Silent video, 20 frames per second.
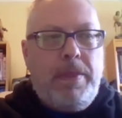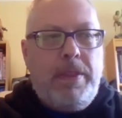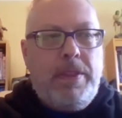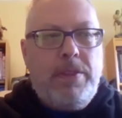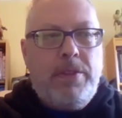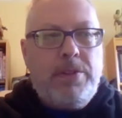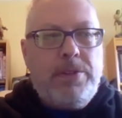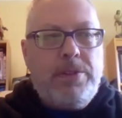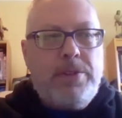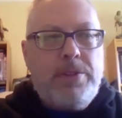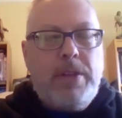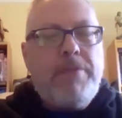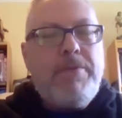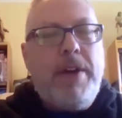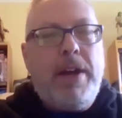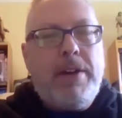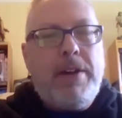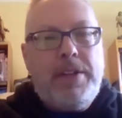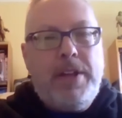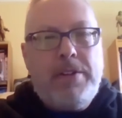There's enough
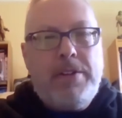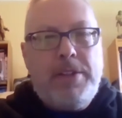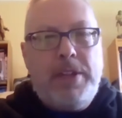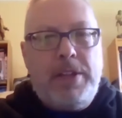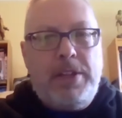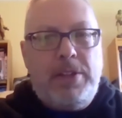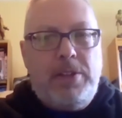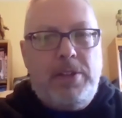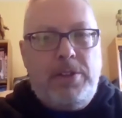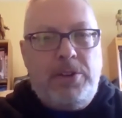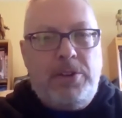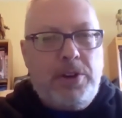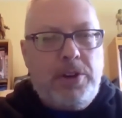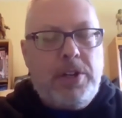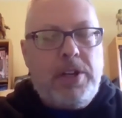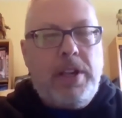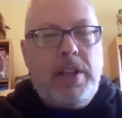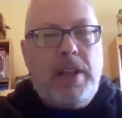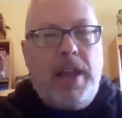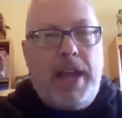out there that you're
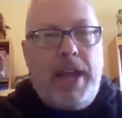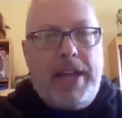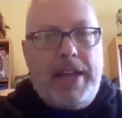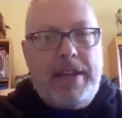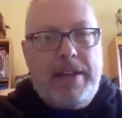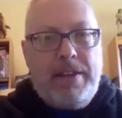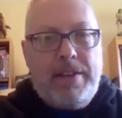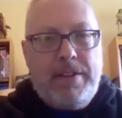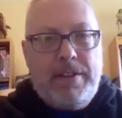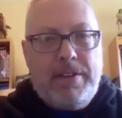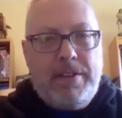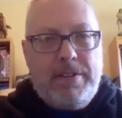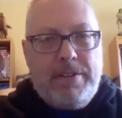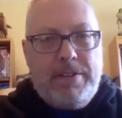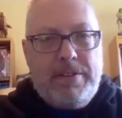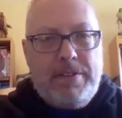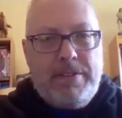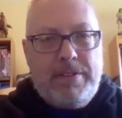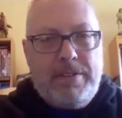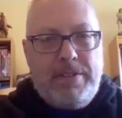going to like
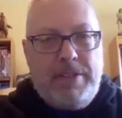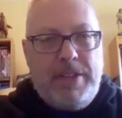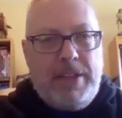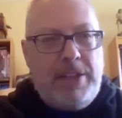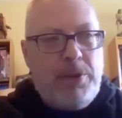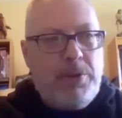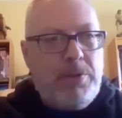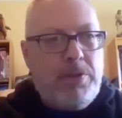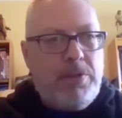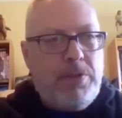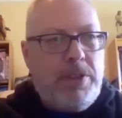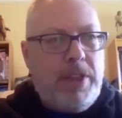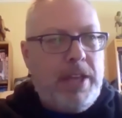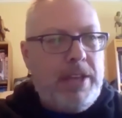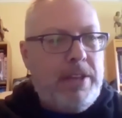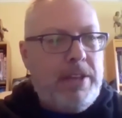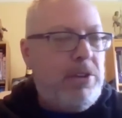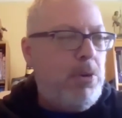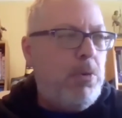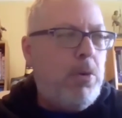
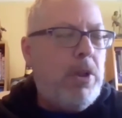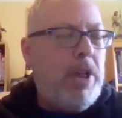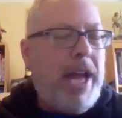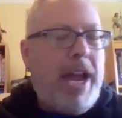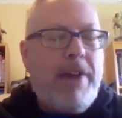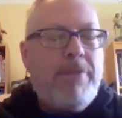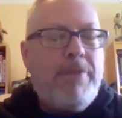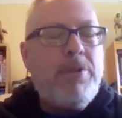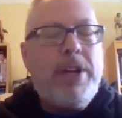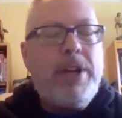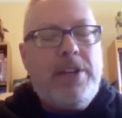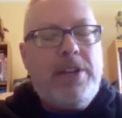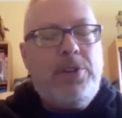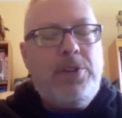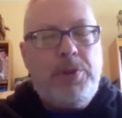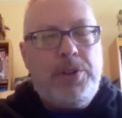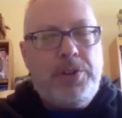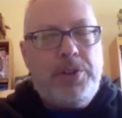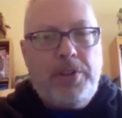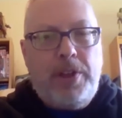than you will ever get
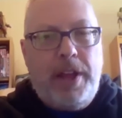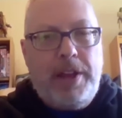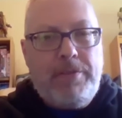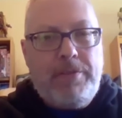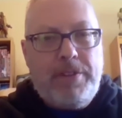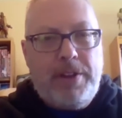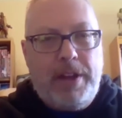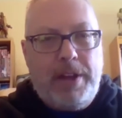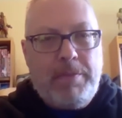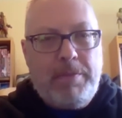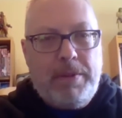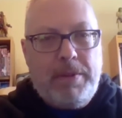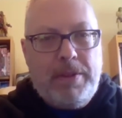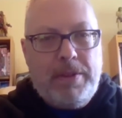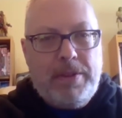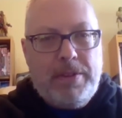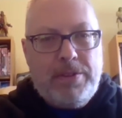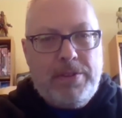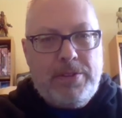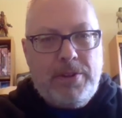to in your lifetime.
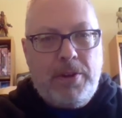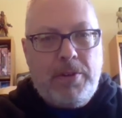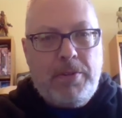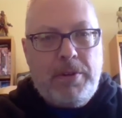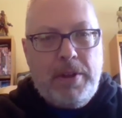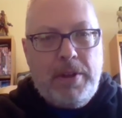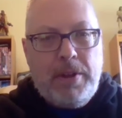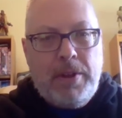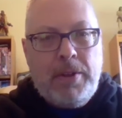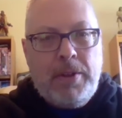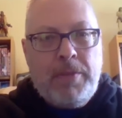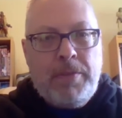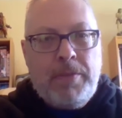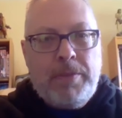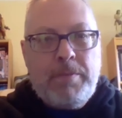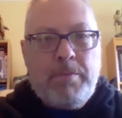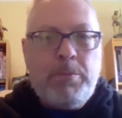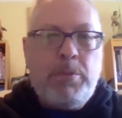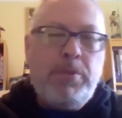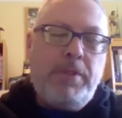So
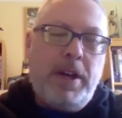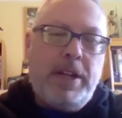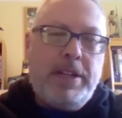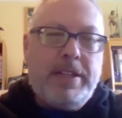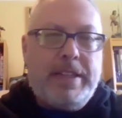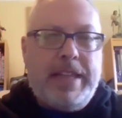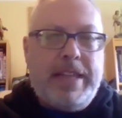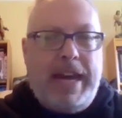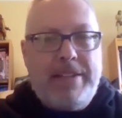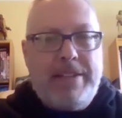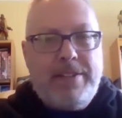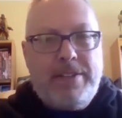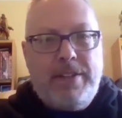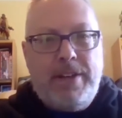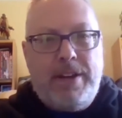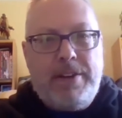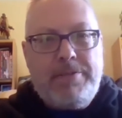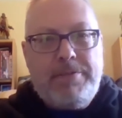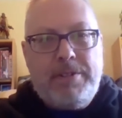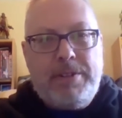move on to that
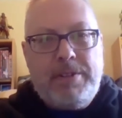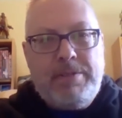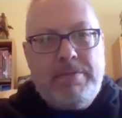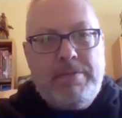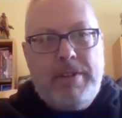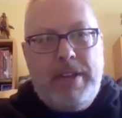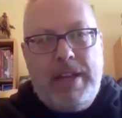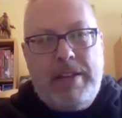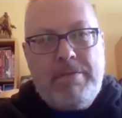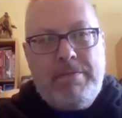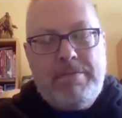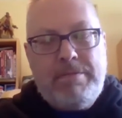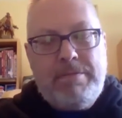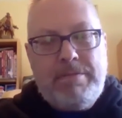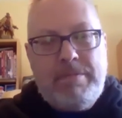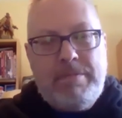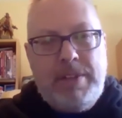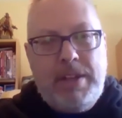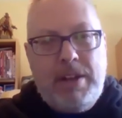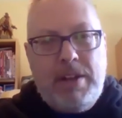stuff and
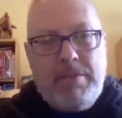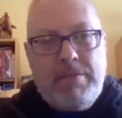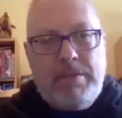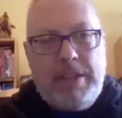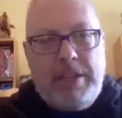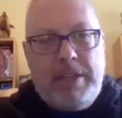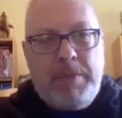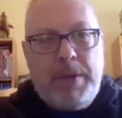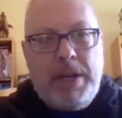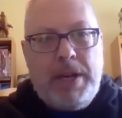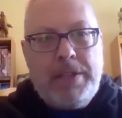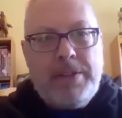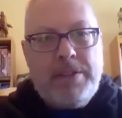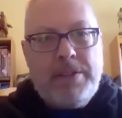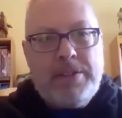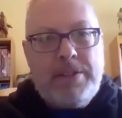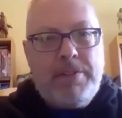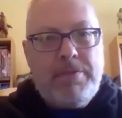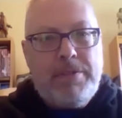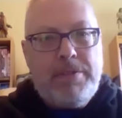leave behind the
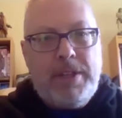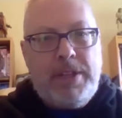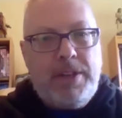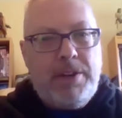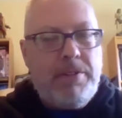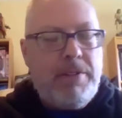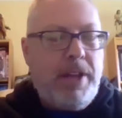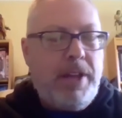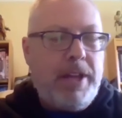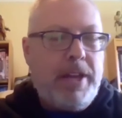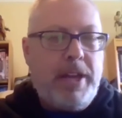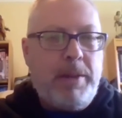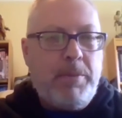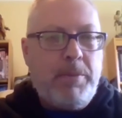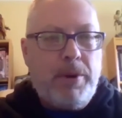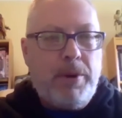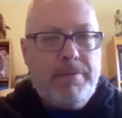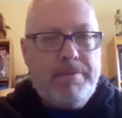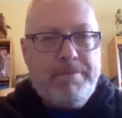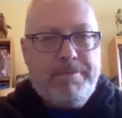stuff that you don't like anymore.